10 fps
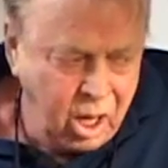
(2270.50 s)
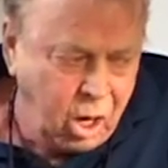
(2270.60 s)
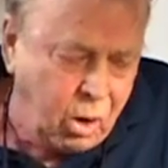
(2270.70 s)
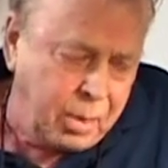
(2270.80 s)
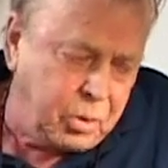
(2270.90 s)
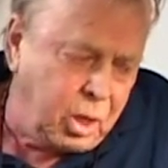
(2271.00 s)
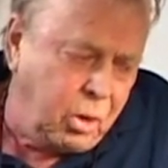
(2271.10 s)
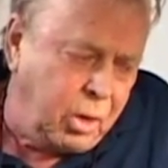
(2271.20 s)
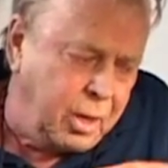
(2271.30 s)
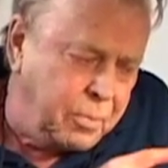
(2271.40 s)
Oh,
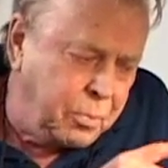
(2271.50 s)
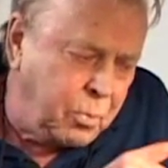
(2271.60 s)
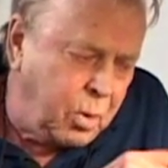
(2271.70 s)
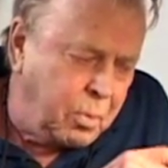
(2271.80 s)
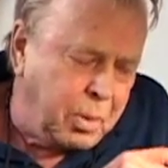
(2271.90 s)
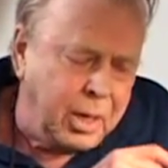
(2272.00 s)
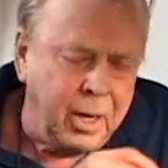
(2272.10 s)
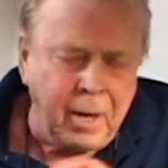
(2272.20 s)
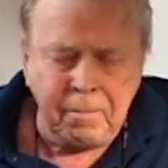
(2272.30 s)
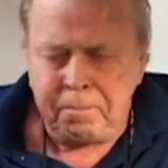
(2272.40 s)
absolutely.
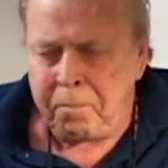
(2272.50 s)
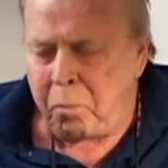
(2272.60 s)
But um,